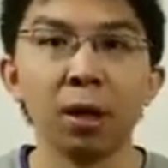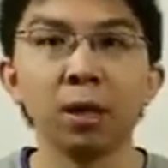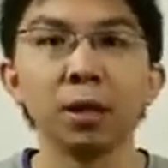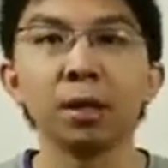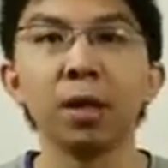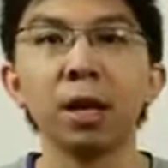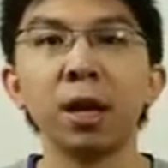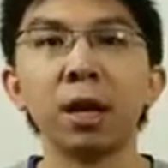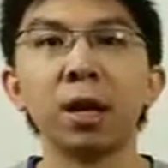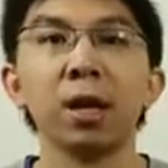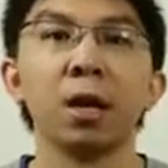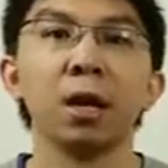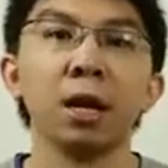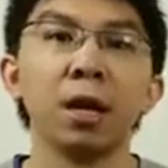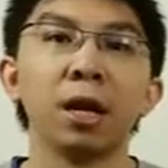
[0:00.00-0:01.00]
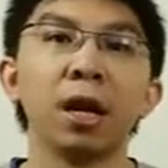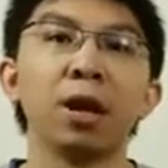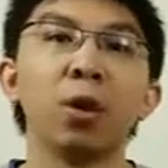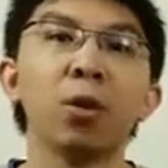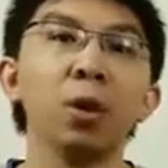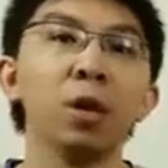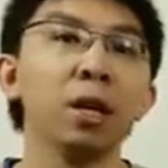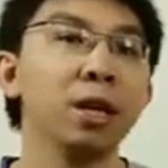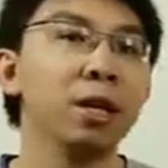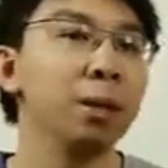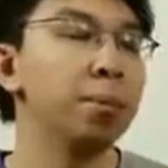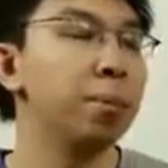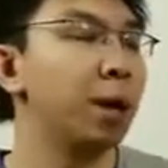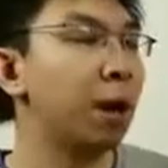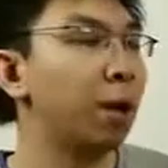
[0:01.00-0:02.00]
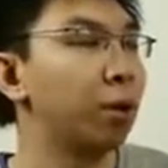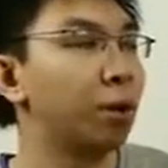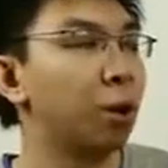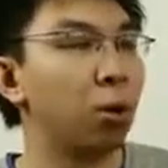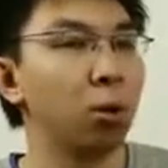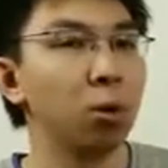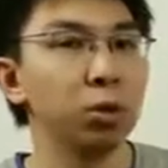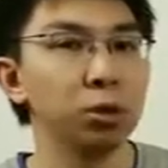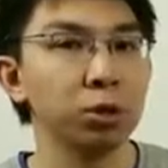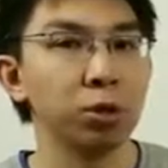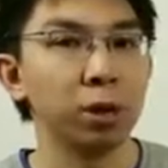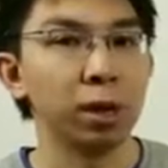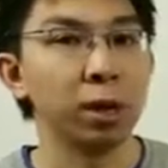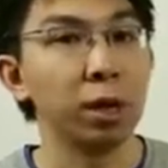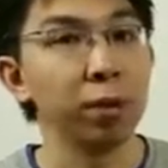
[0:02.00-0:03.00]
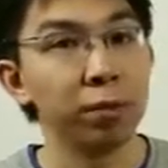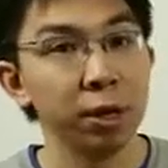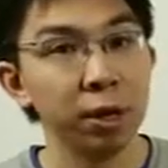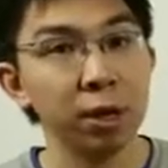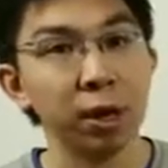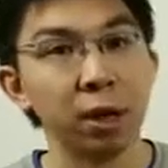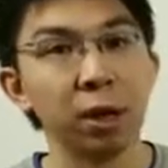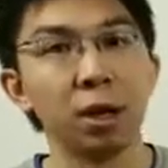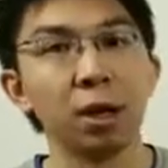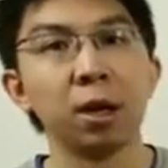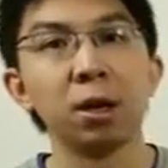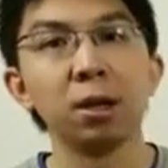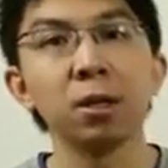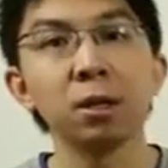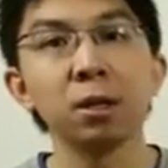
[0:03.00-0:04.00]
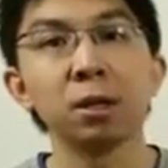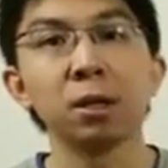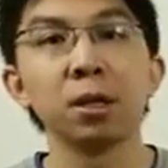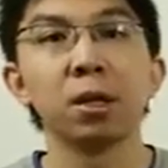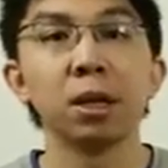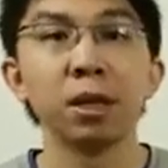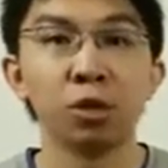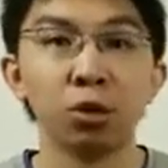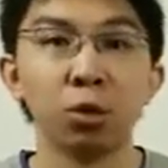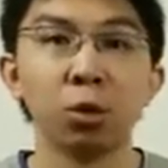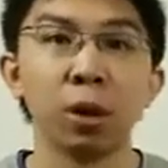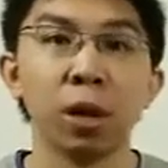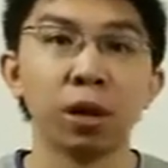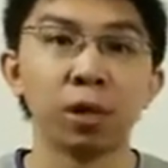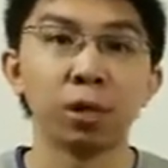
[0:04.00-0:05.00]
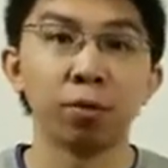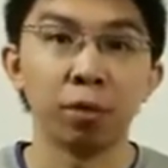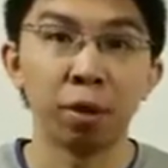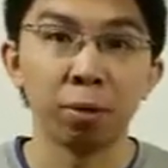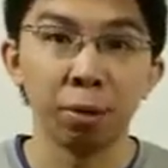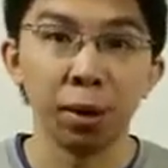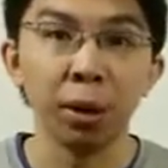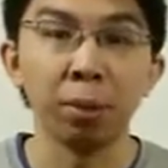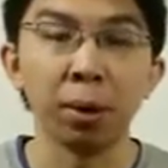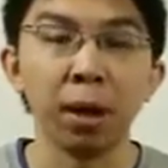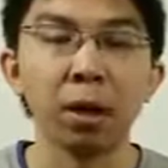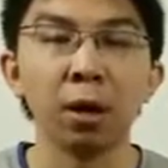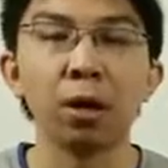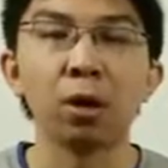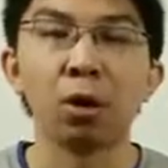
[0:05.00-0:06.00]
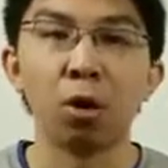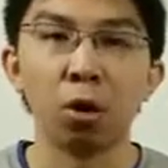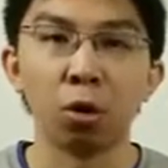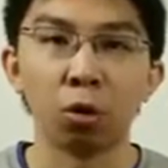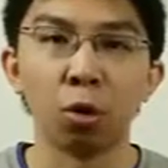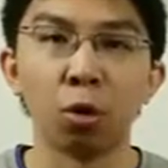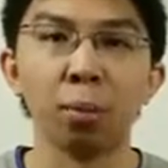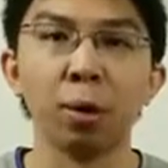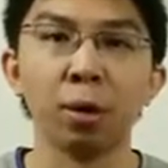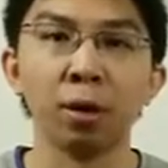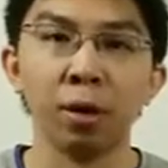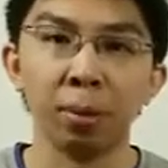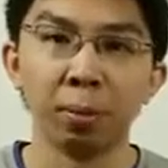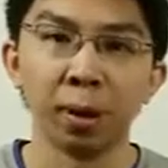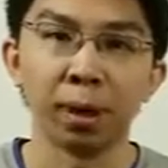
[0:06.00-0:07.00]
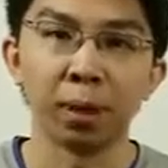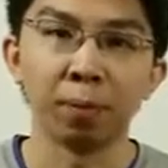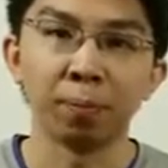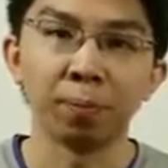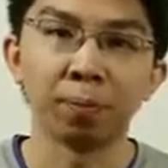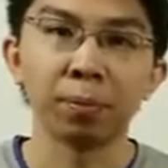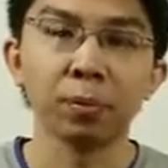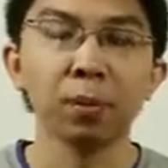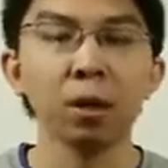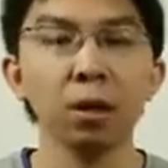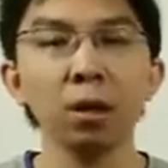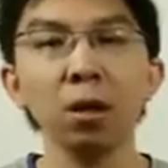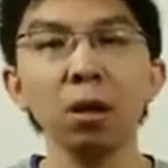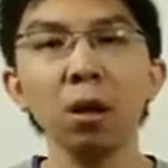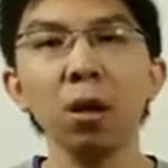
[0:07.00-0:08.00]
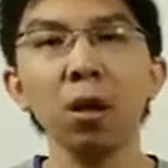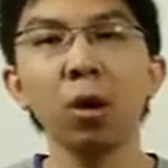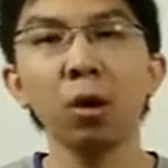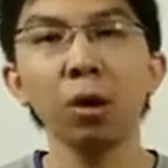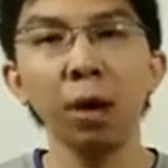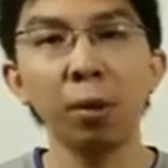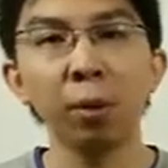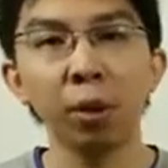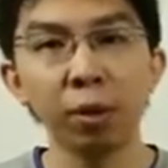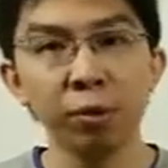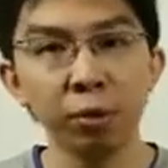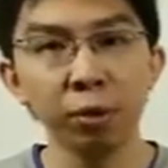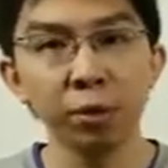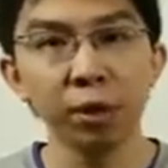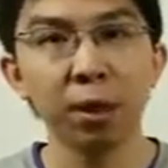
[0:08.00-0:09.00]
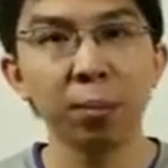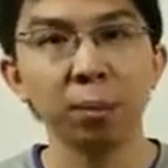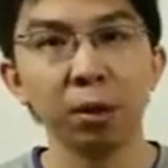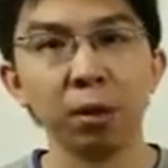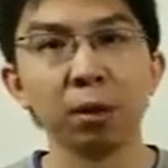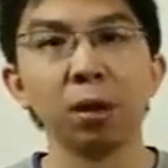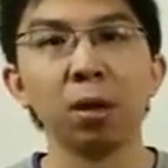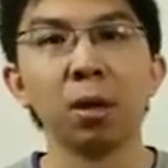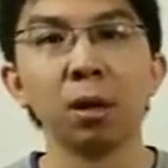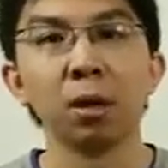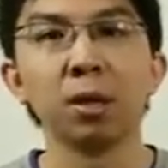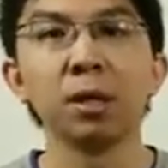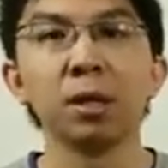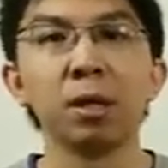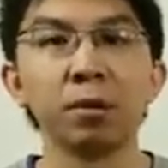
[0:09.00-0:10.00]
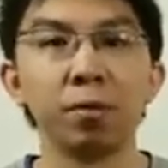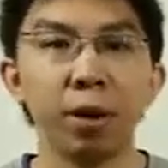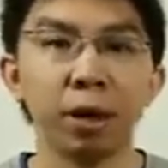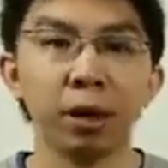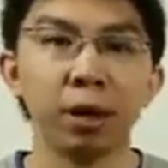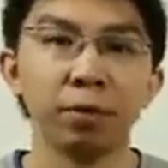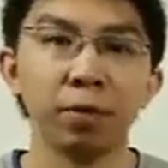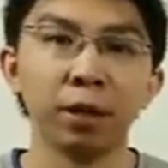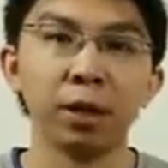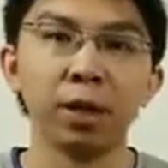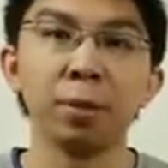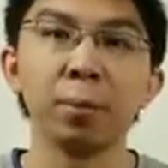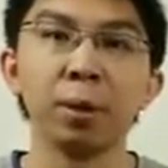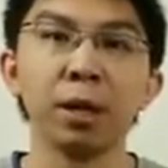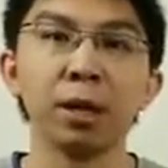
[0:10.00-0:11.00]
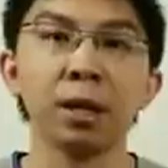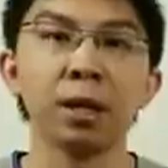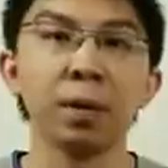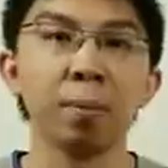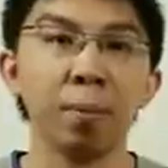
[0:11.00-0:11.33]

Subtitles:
Instead, it can only dim down the whole screen if needed. This is known as frame dimming or global dimming. On our review sample, this is effective in deepening